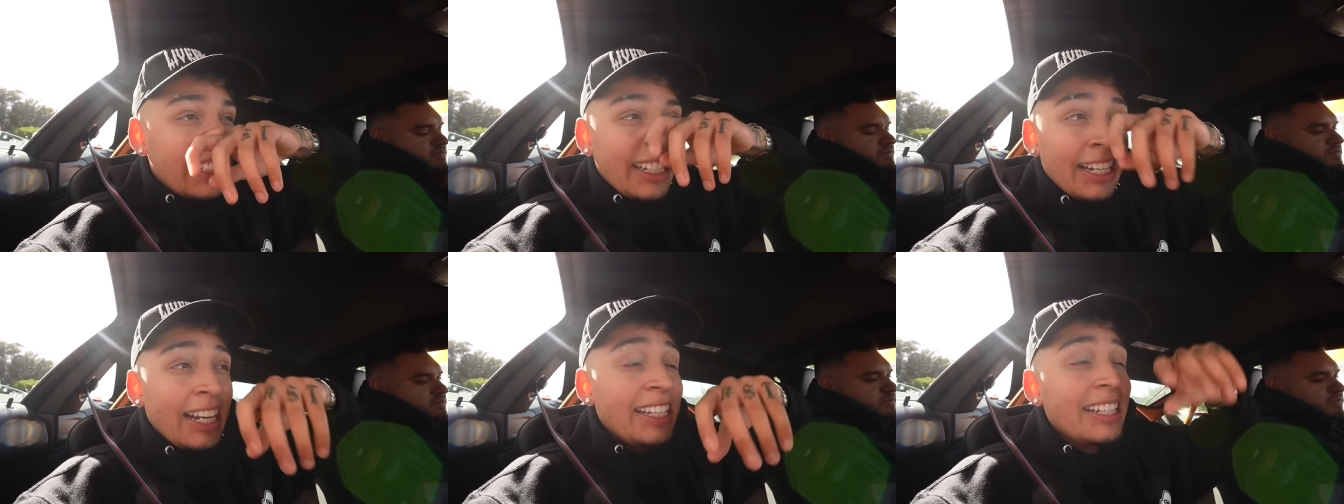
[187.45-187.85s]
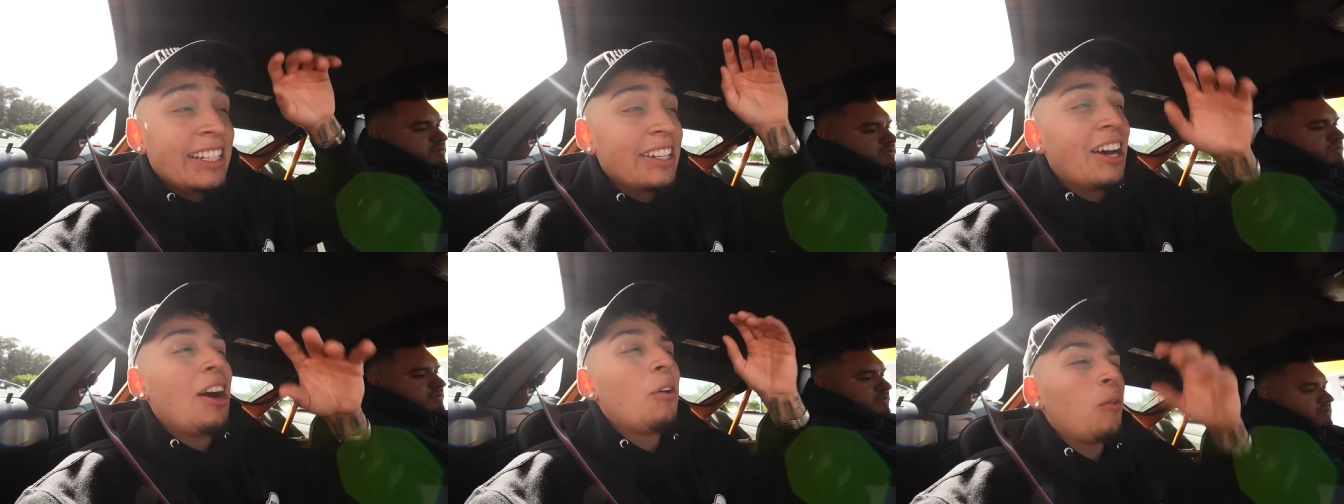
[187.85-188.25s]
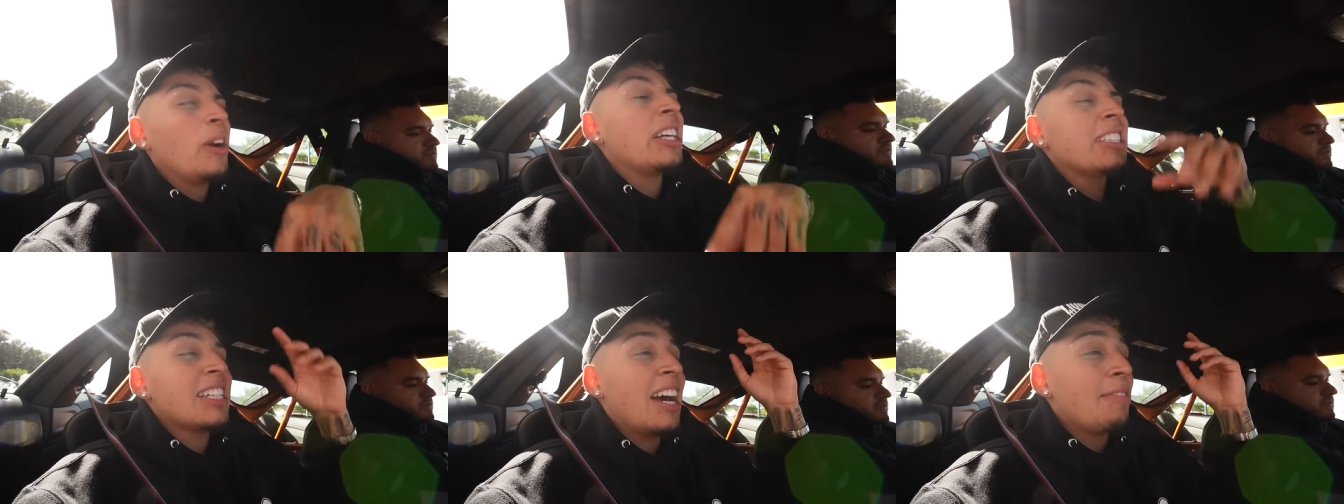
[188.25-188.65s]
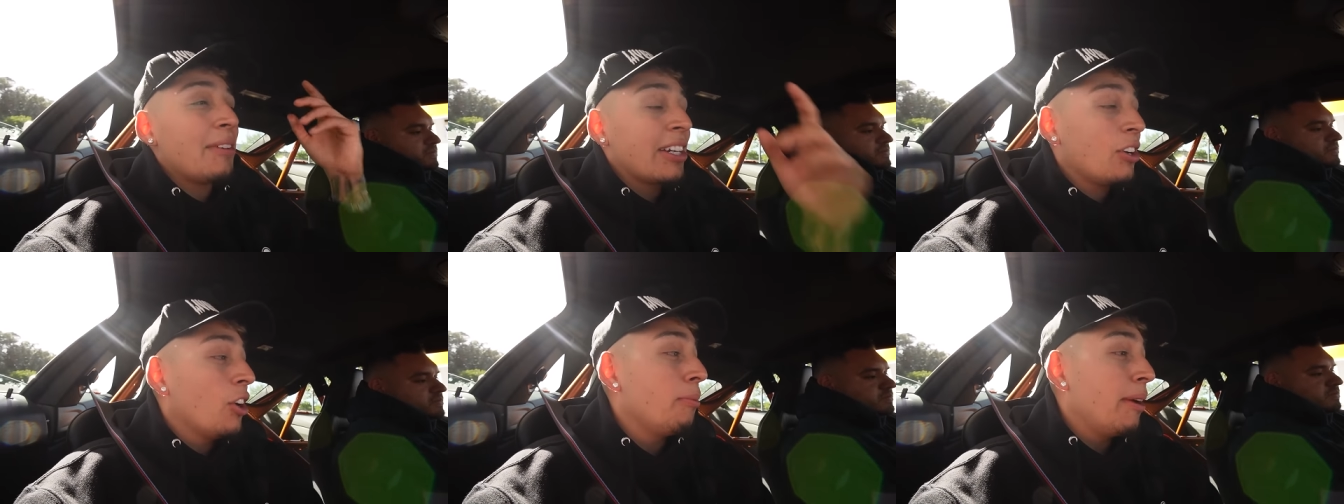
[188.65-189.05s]
And I cannot wait to have my
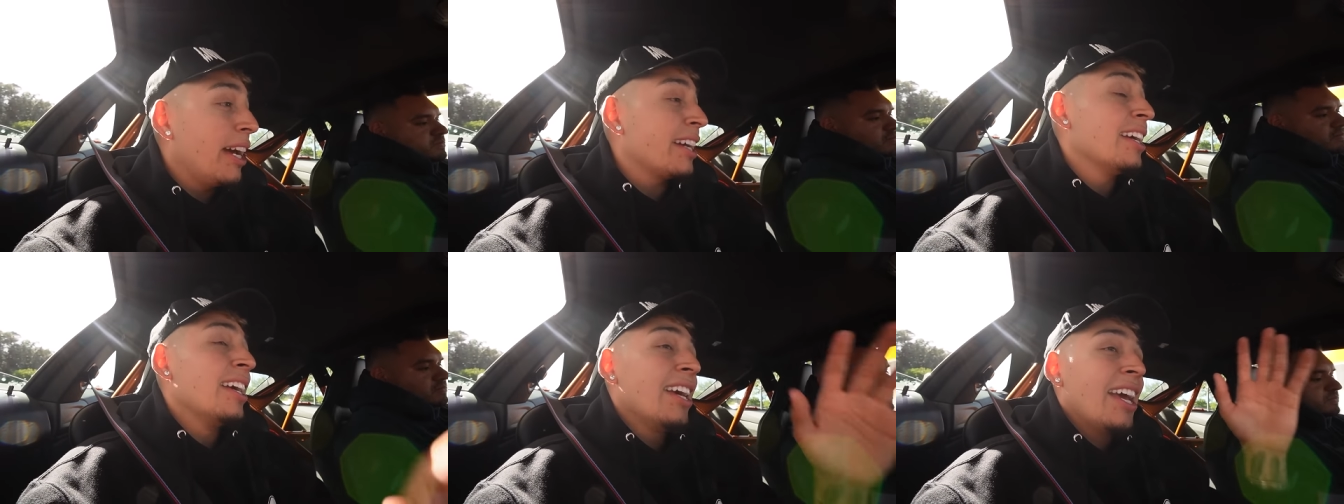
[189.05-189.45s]
car back